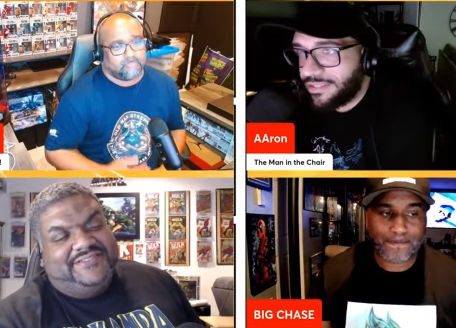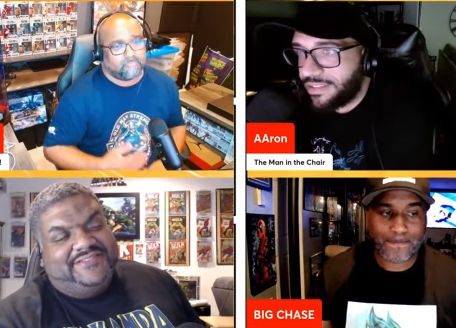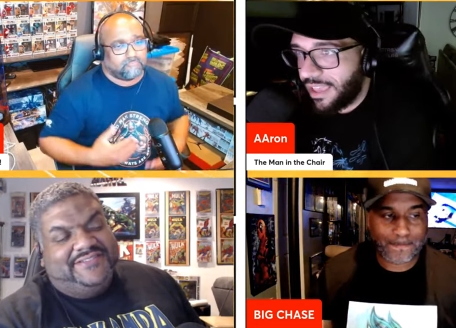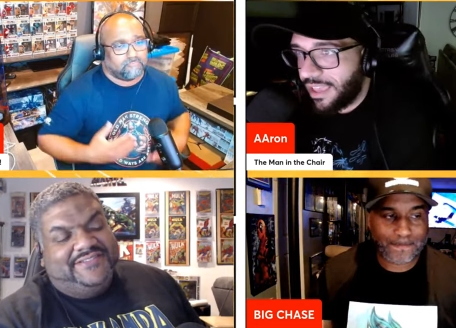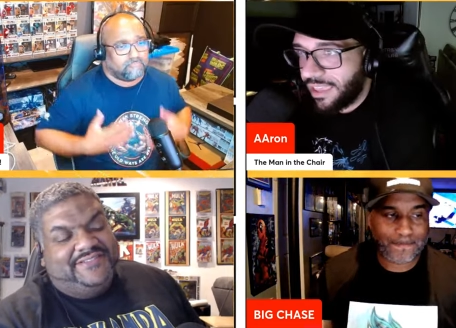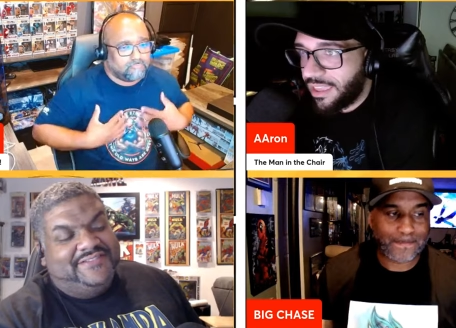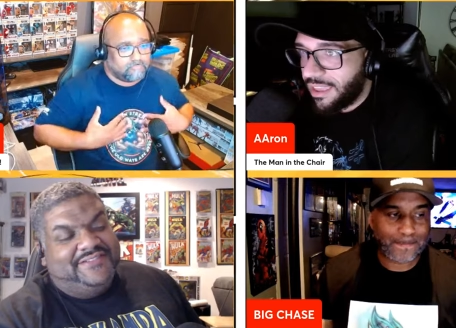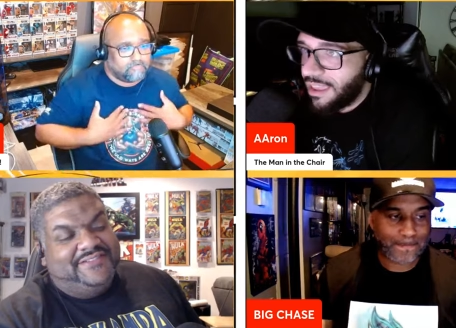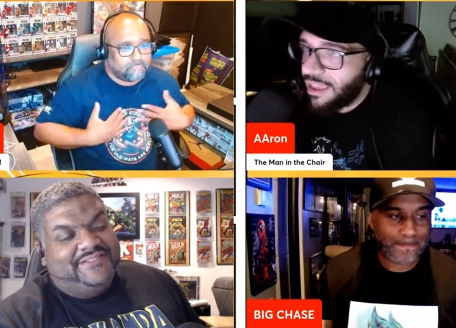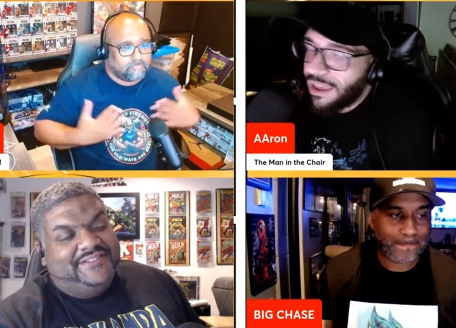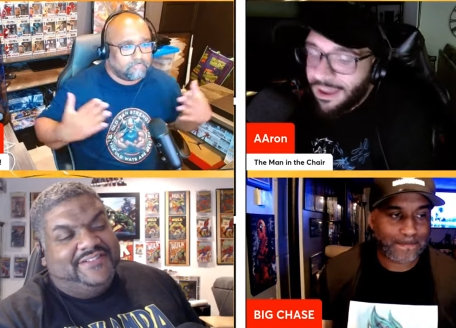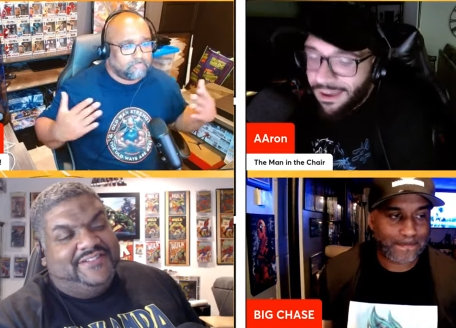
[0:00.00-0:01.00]
Speaker 1: say.
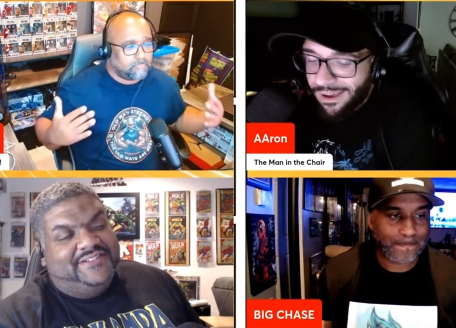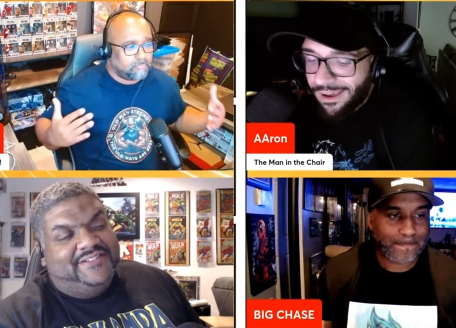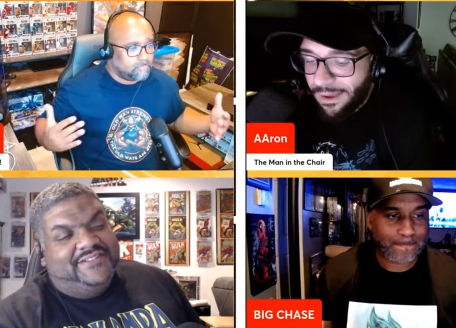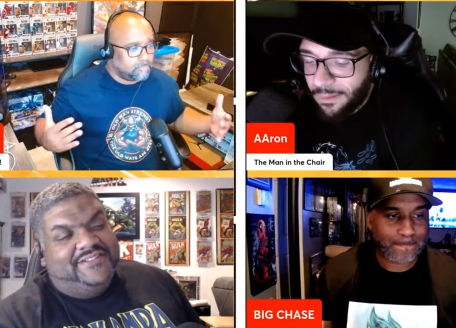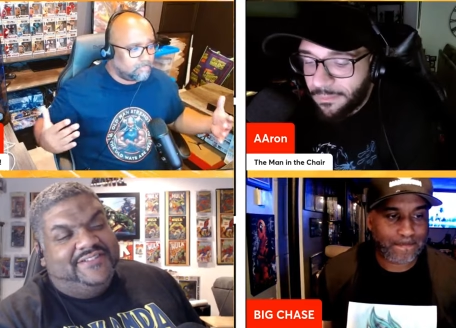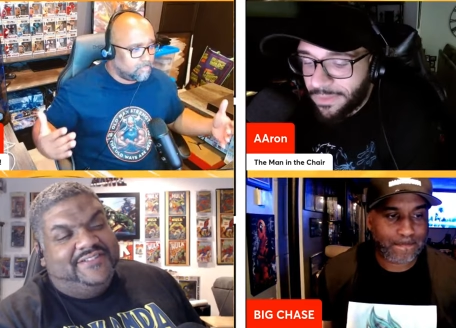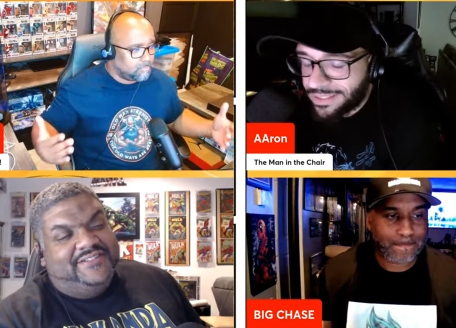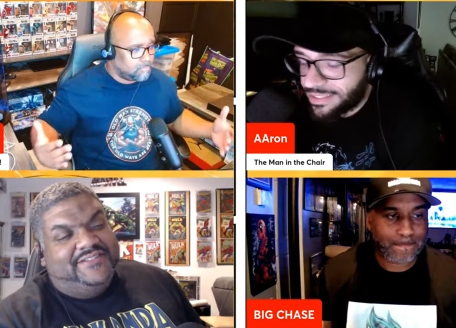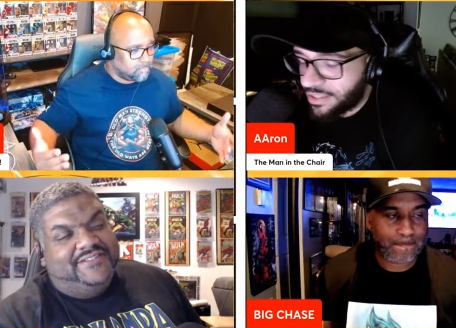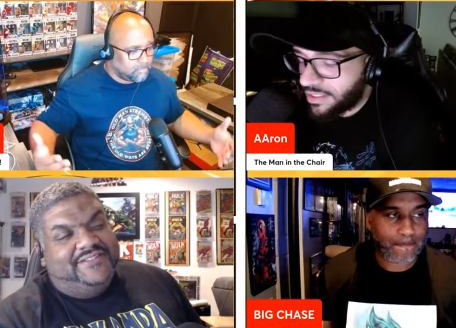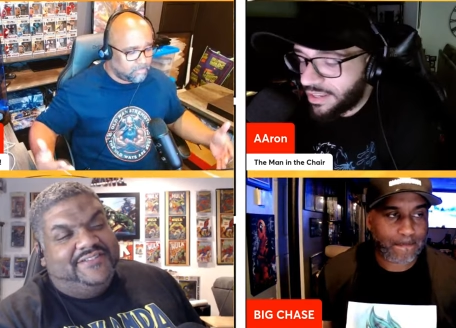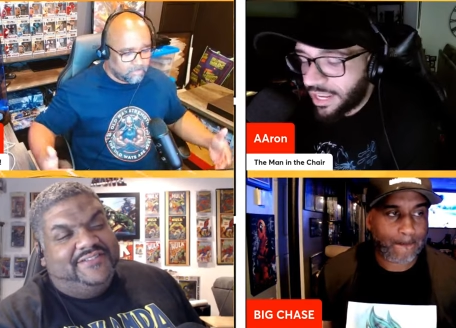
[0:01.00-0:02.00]
Um,
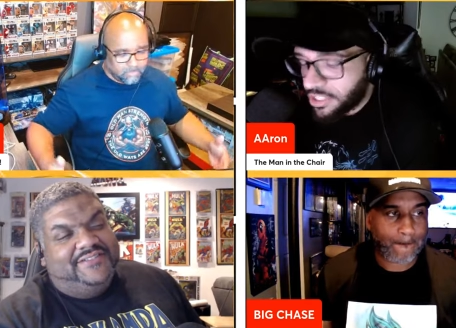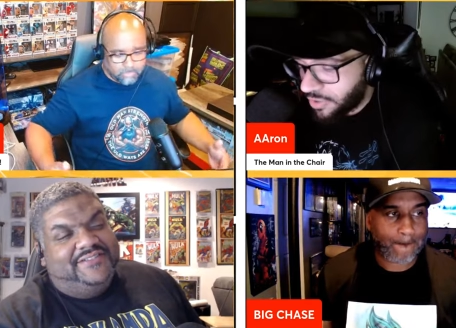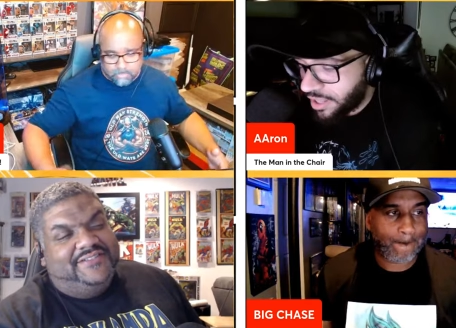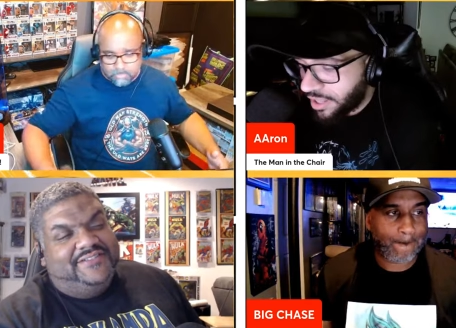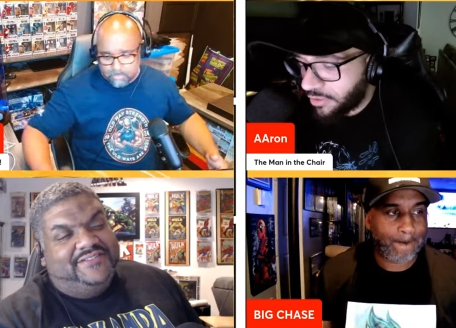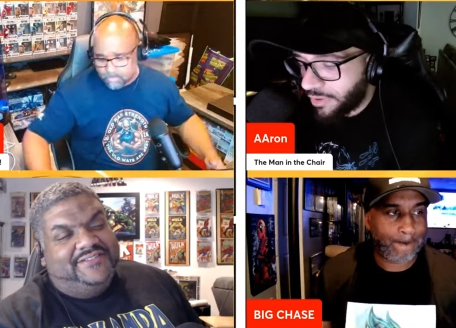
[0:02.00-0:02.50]
until the next trailer